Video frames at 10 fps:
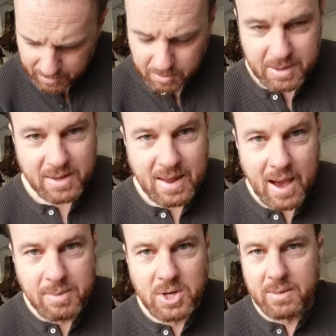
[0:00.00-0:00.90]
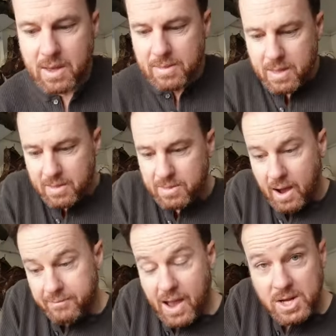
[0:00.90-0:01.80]
little bit of damage. And then they,
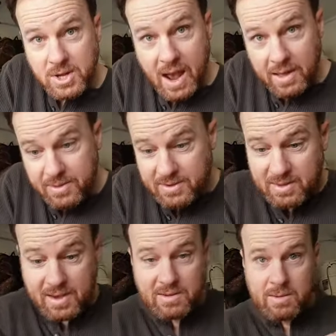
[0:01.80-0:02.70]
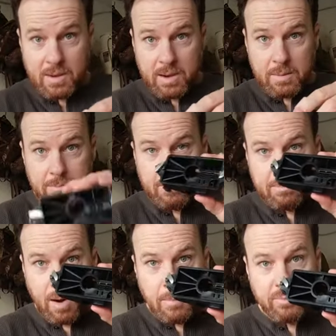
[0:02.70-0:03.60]
I've actually had these things
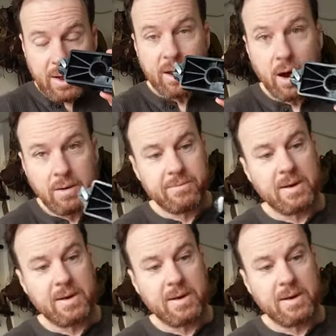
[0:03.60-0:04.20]
pop right off.